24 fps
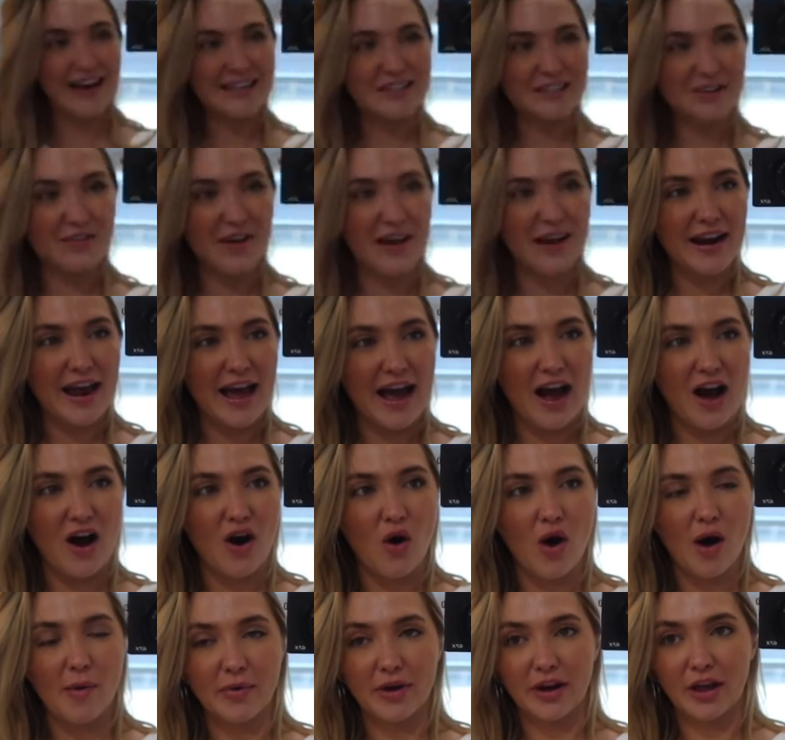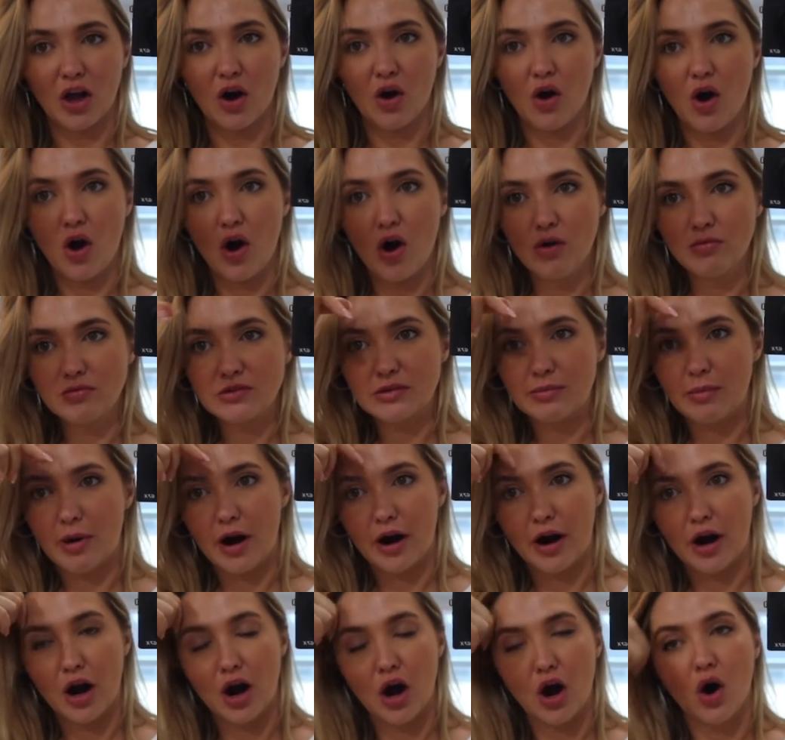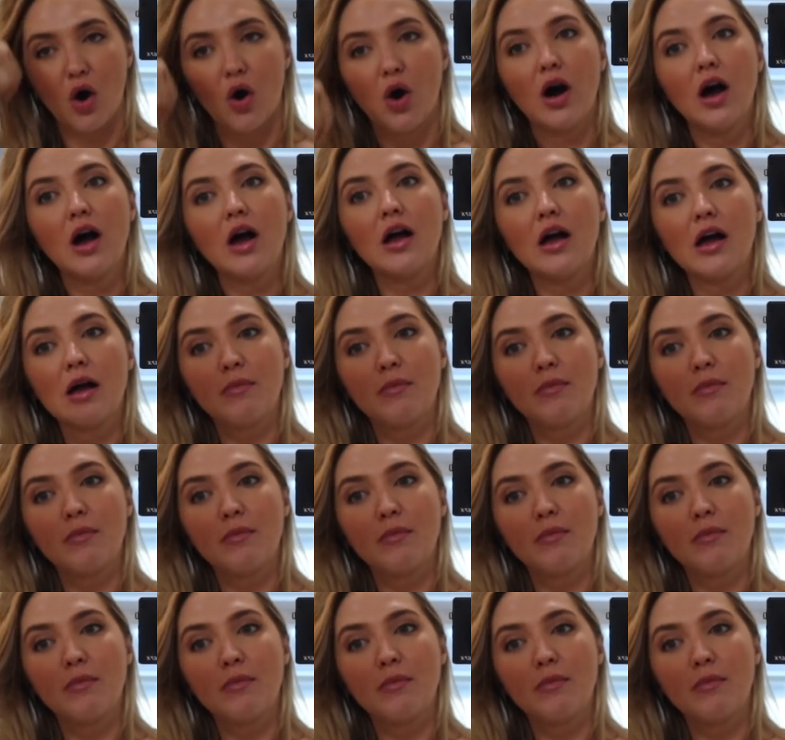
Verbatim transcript: as of right now, I'm gonna go home tomorrow.